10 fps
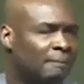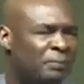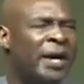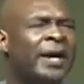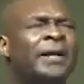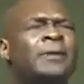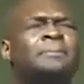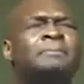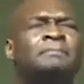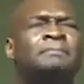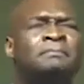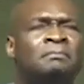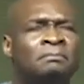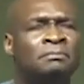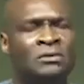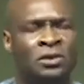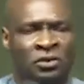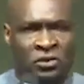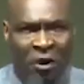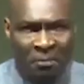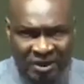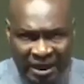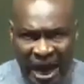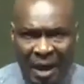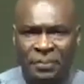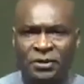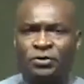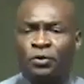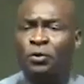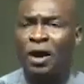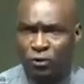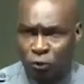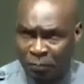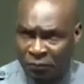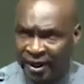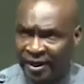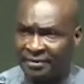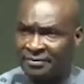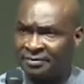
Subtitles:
Pray. Something happens to you as you pray.